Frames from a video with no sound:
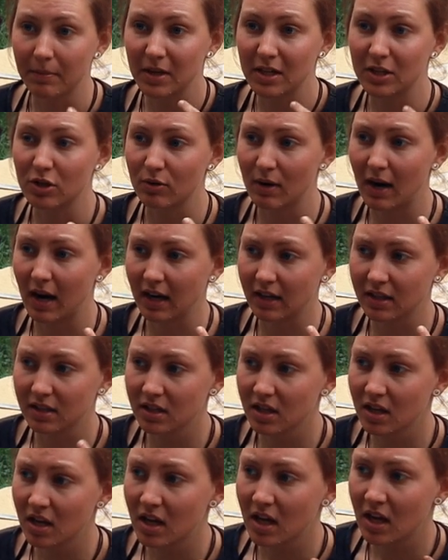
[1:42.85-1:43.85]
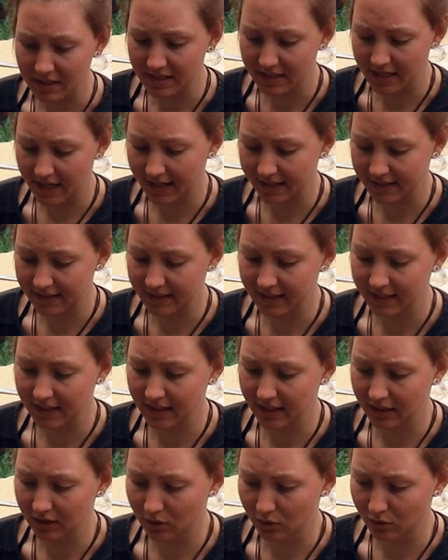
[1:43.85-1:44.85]
attract insects
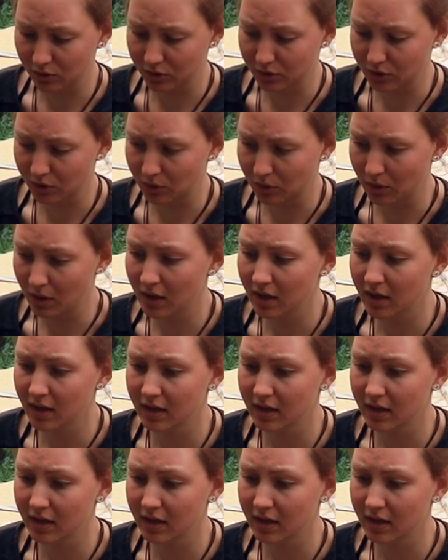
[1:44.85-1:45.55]
and also